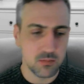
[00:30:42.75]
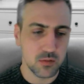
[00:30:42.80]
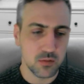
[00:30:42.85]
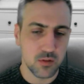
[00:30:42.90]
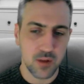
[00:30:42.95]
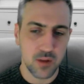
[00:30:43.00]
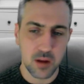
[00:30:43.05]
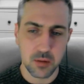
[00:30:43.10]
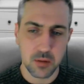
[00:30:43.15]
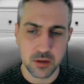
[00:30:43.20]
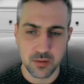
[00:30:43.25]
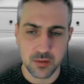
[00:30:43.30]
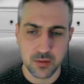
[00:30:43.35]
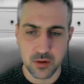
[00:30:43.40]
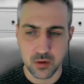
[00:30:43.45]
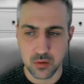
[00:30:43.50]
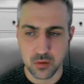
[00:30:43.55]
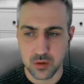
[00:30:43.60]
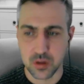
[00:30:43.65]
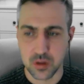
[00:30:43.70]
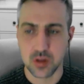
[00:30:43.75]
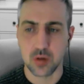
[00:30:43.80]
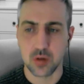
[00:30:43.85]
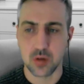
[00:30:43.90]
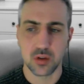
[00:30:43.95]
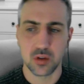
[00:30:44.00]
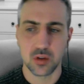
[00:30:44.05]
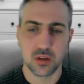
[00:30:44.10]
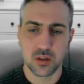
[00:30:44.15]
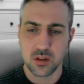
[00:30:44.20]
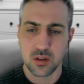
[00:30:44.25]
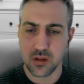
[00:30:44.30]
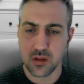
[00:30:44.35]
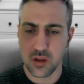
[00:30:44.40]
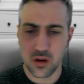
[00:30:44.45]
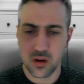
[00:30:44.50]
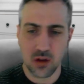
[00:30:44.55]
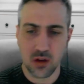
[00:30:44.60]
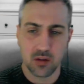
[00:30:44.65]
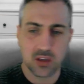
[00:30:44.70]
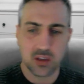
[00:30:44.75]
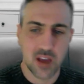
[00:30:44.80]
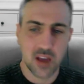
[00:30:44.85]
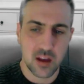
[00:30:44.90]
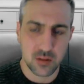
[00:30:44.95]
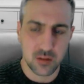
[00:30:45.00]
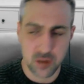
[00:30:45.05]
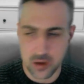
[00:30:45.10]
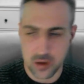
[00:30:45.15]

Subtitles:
developers, functional consultants that know sales,